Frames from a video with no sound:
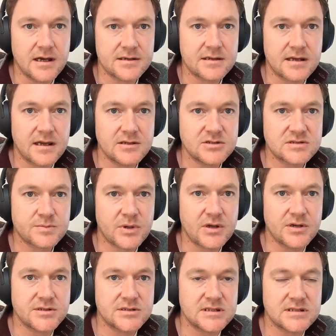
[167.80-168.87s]
today, just
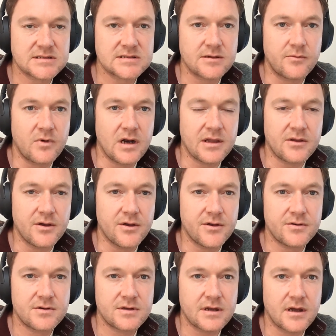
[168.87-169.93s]
because it's a really
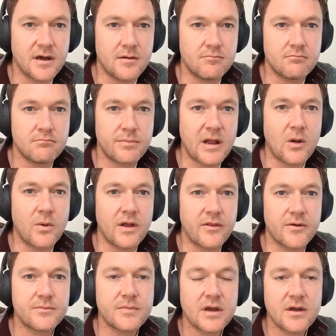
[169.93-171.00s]
good
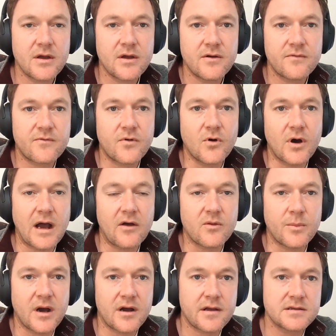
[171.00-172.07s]
bellwether for how
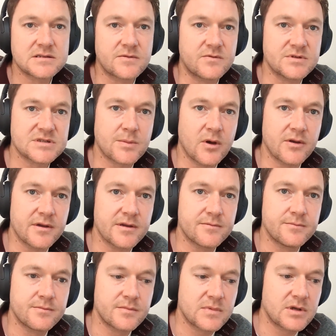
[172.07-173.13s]
markets have responded
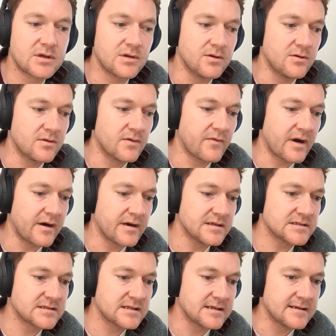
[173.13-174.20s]
to the
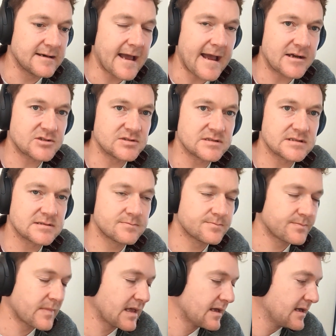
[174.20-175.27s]
various actions.
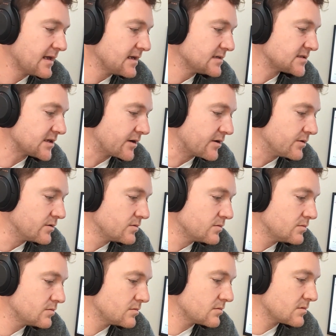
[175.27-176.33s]
So
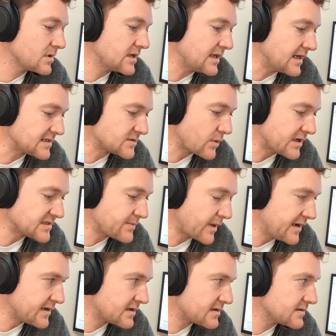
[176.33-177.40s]
the DXY
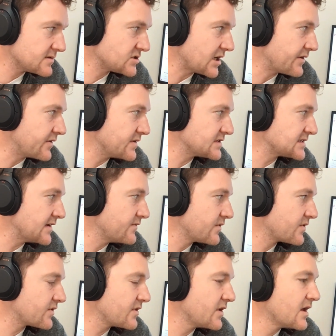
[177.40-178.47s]
spiked January the
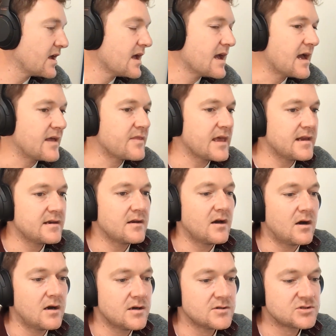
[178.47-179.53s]
7th. And then
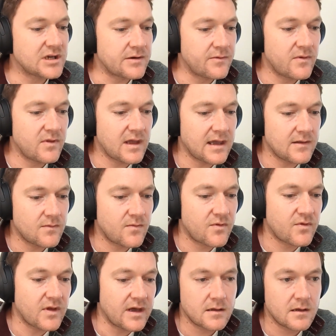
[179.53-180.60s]
on January the
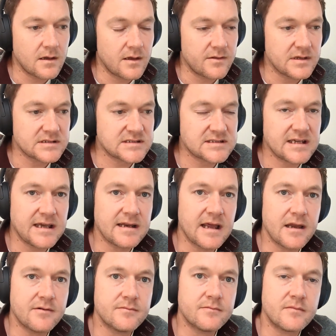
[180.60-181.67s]
8th, the
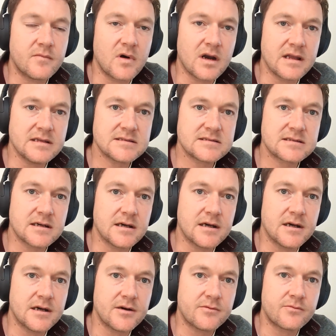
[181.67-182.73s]
CNN released
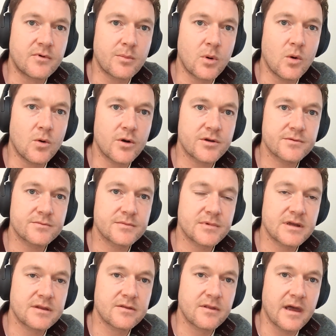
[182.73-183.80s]
a report
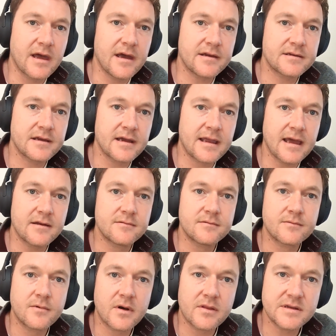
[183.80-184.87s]
that, again,
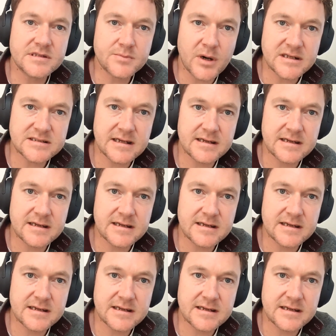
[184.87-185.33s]
one of these press